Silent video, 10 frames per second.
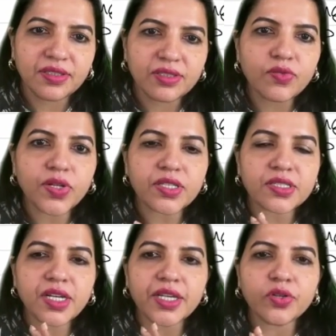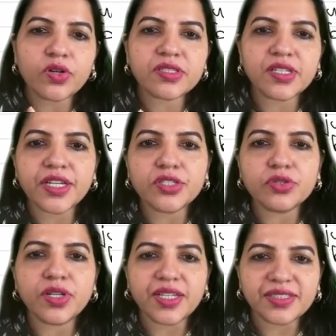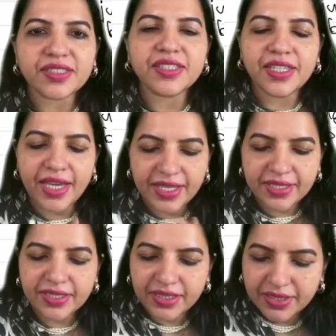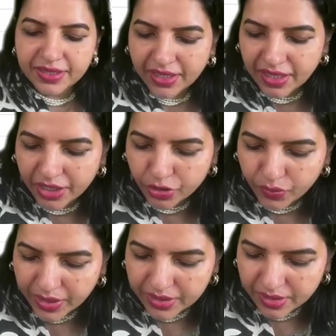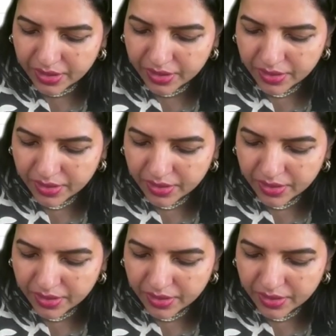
So what is glyoxylate to glycine? Yes, it is the keto acid.